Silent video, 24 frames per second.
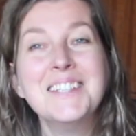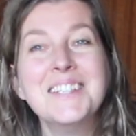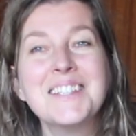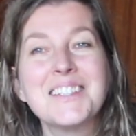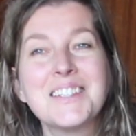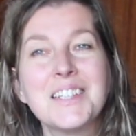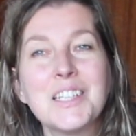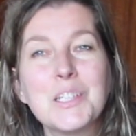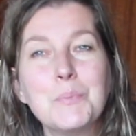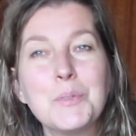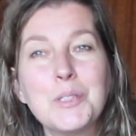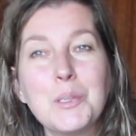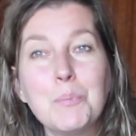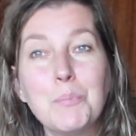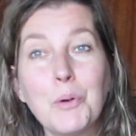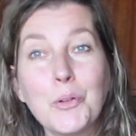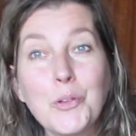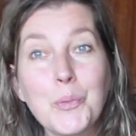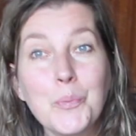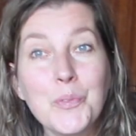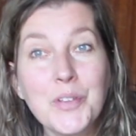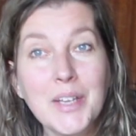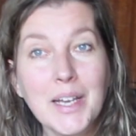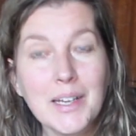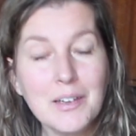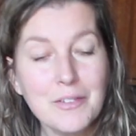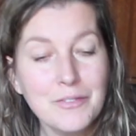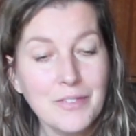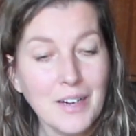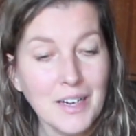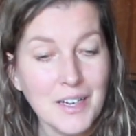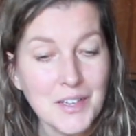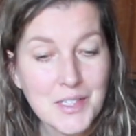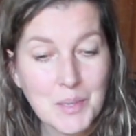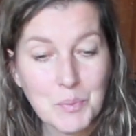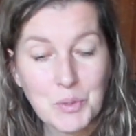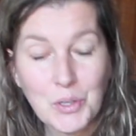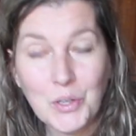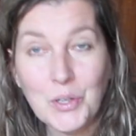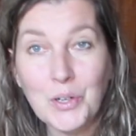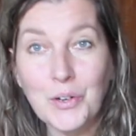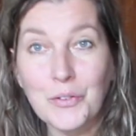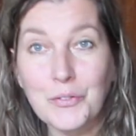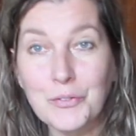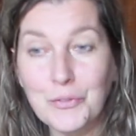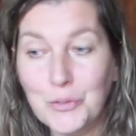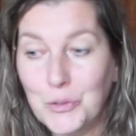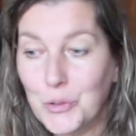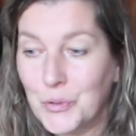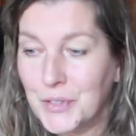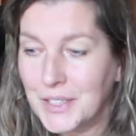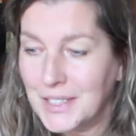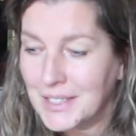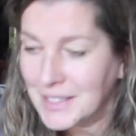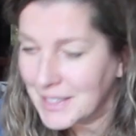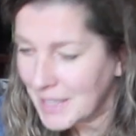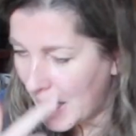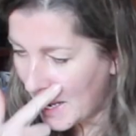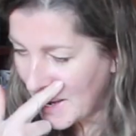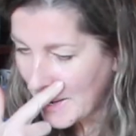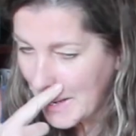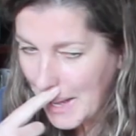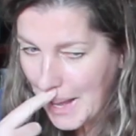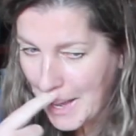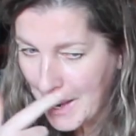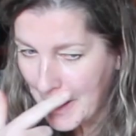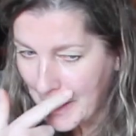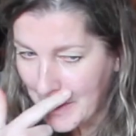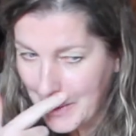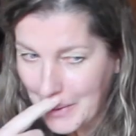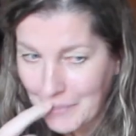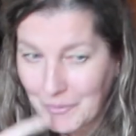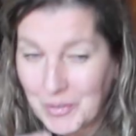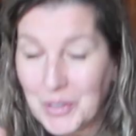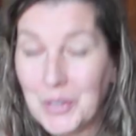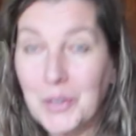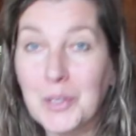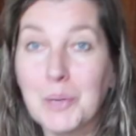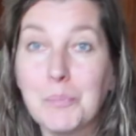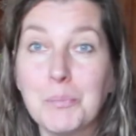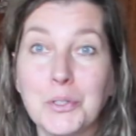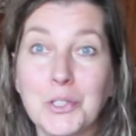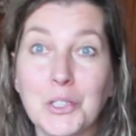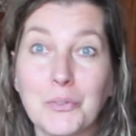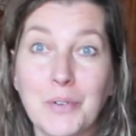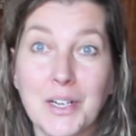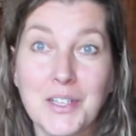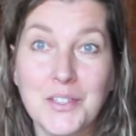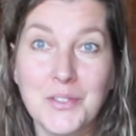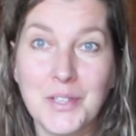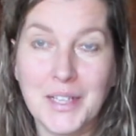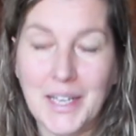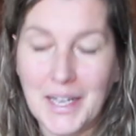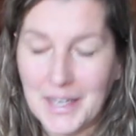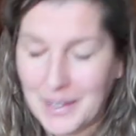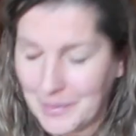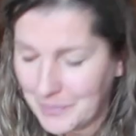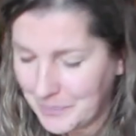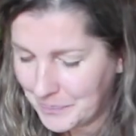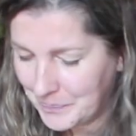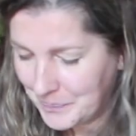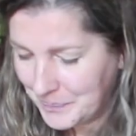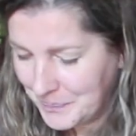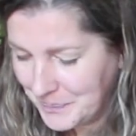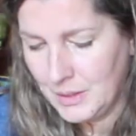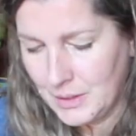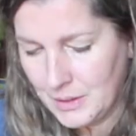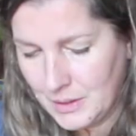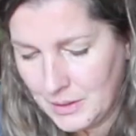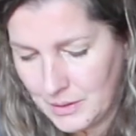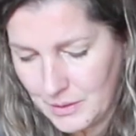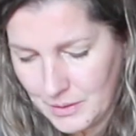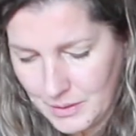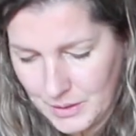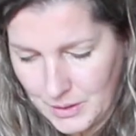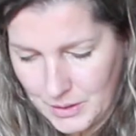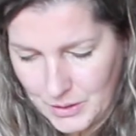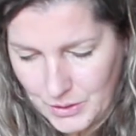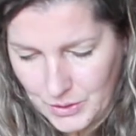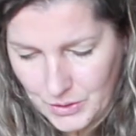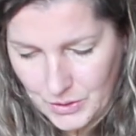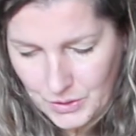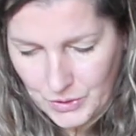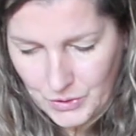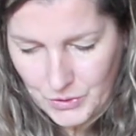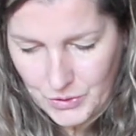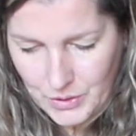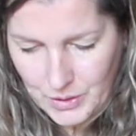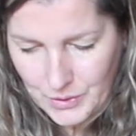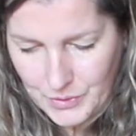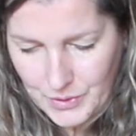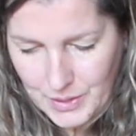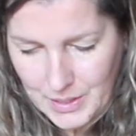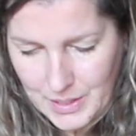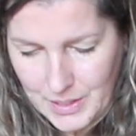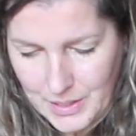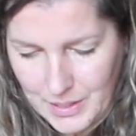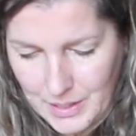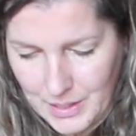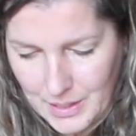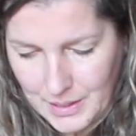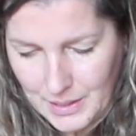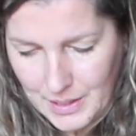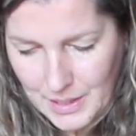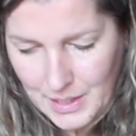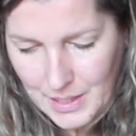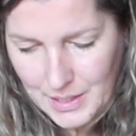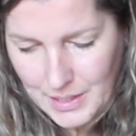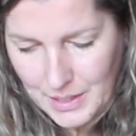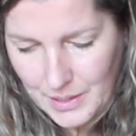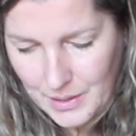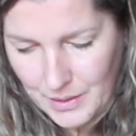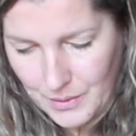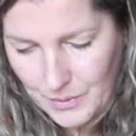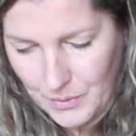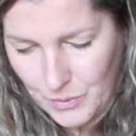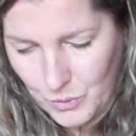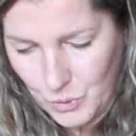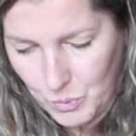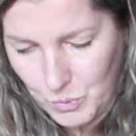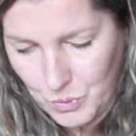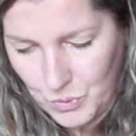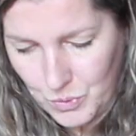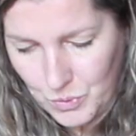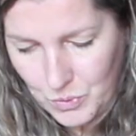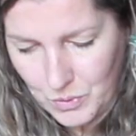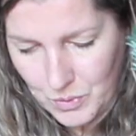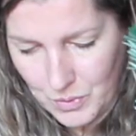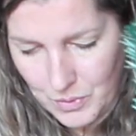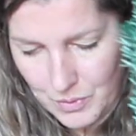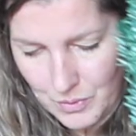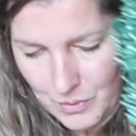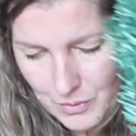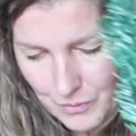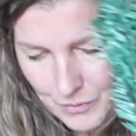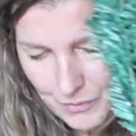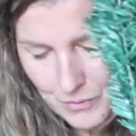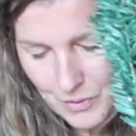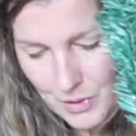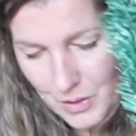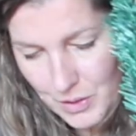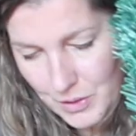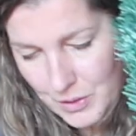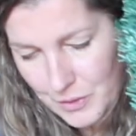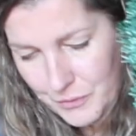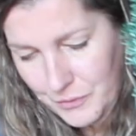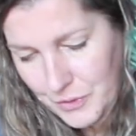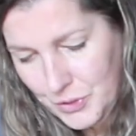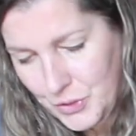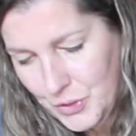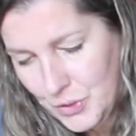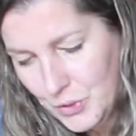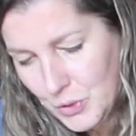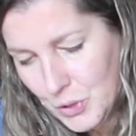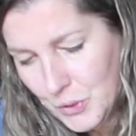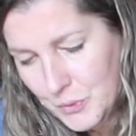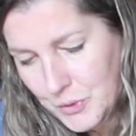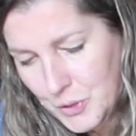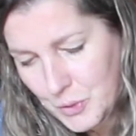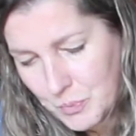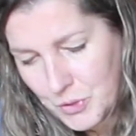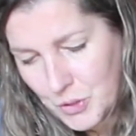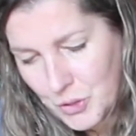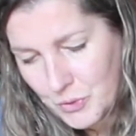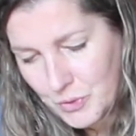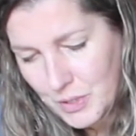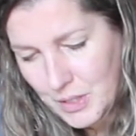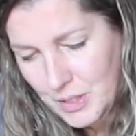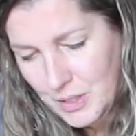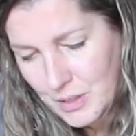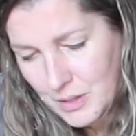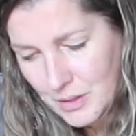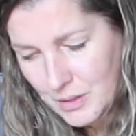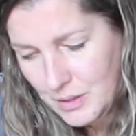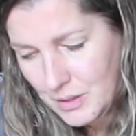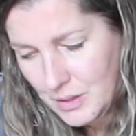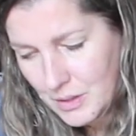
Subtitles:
So let's put the bottom together first. I'm going to unfold it and then we're going to put the rest together. These just slot in like any normal artificial Christmas tree.